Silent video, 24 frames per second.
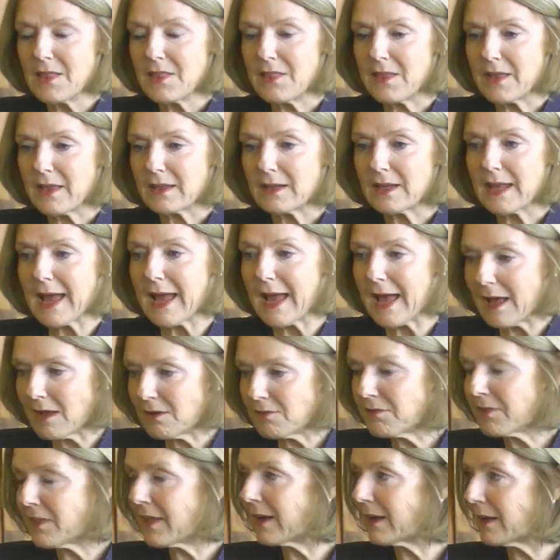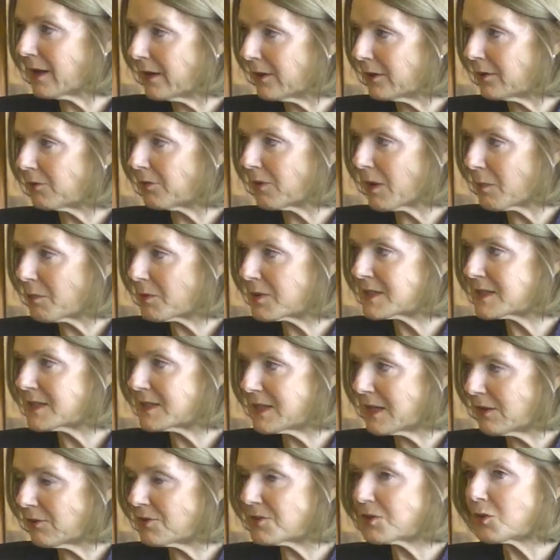that have that kind of
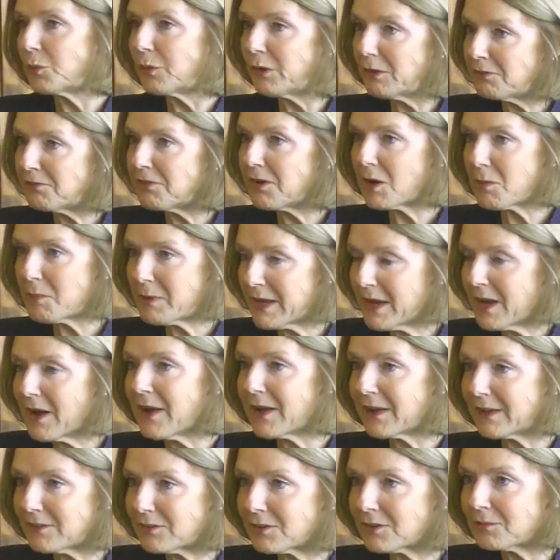representation. So we're far behind.